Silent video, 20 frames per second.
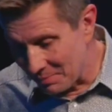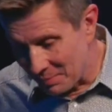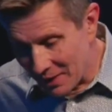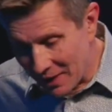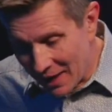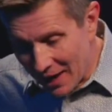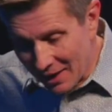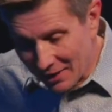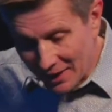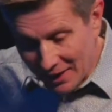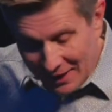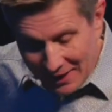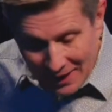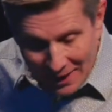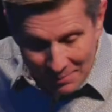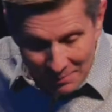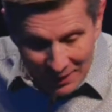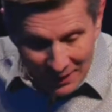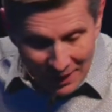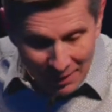been out, I
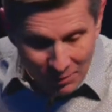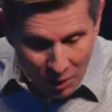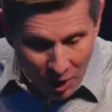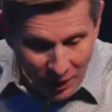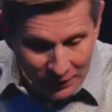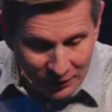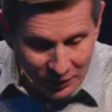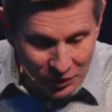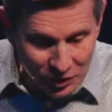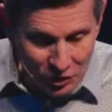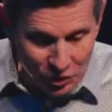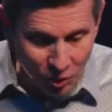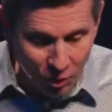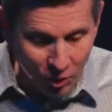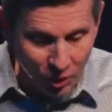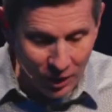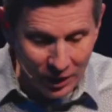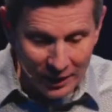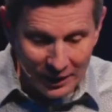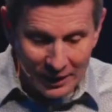came in, I walked in the
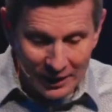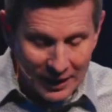door,